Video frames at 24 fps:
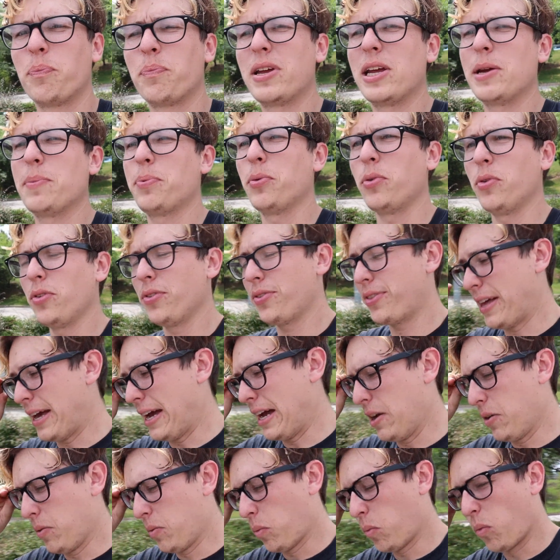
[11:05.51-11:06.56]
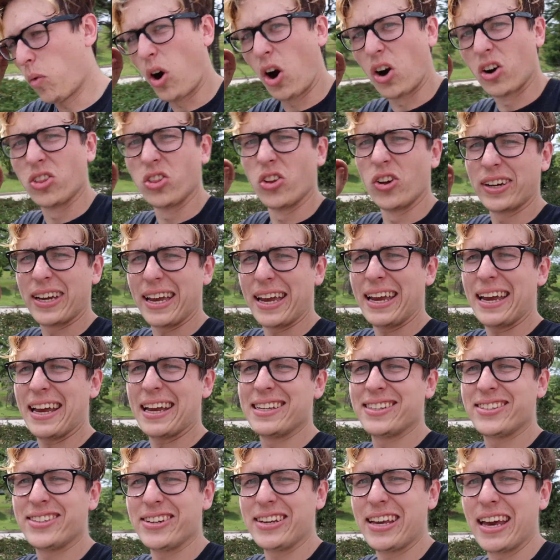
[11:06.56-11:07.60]
people that are looking
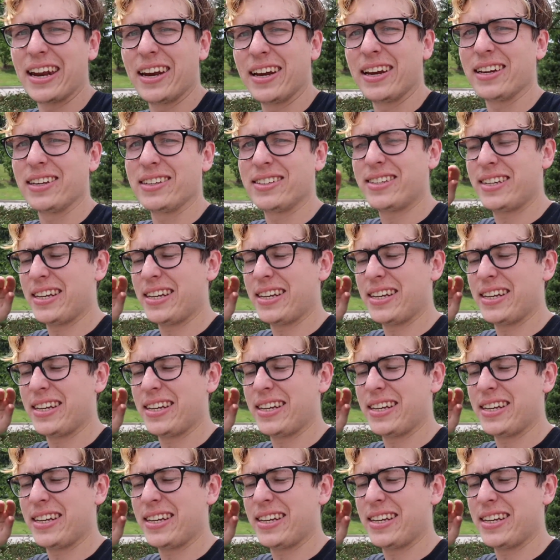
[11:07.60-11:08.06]
into getting